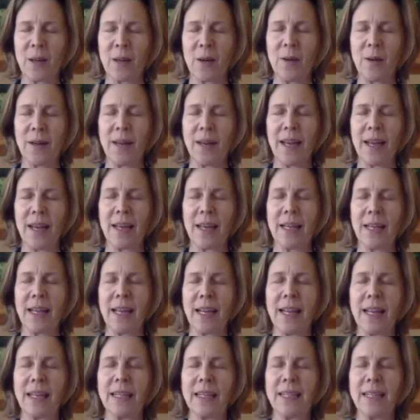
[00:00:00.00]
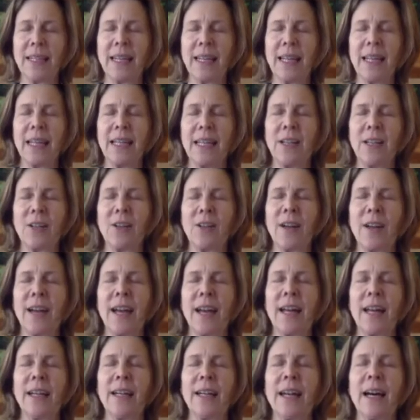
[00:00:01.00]
ahead and take your
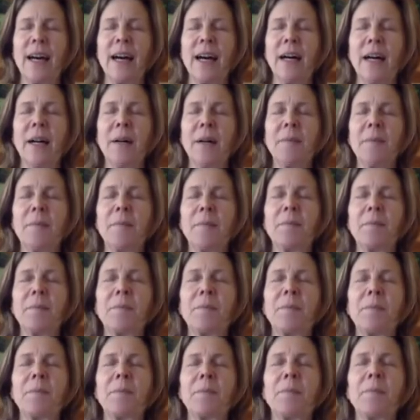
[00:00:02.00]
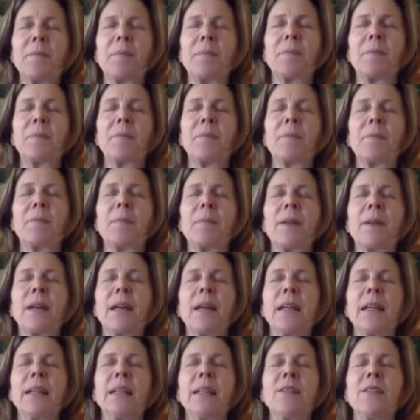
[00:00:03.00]
head up
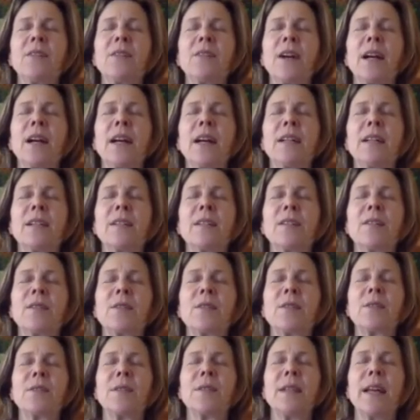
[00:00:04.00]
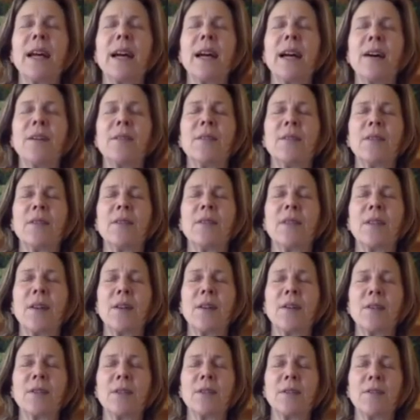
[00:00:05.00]
and let your eyes turn down. So
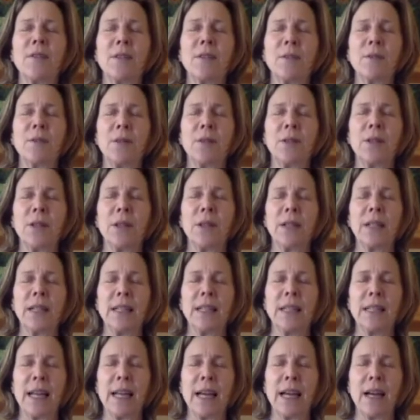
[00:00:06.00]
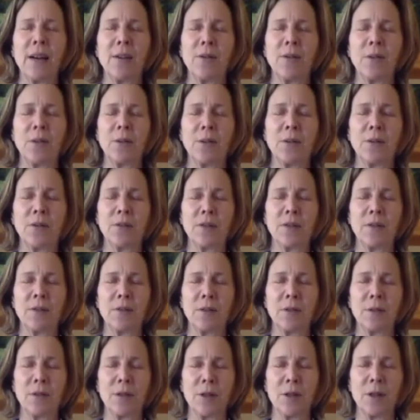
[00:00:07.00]
as if you were looking down towards the
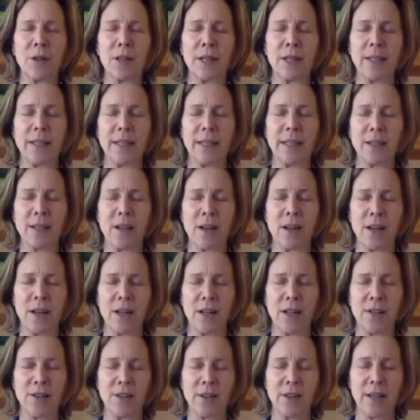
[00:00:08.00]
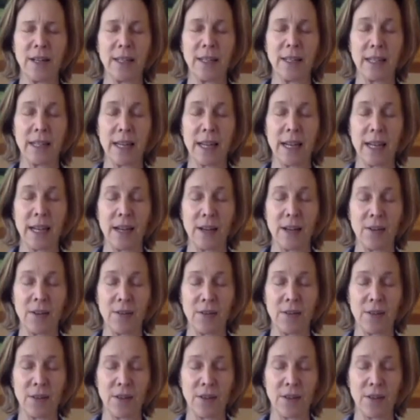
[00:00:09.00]
floor, and then nod your head down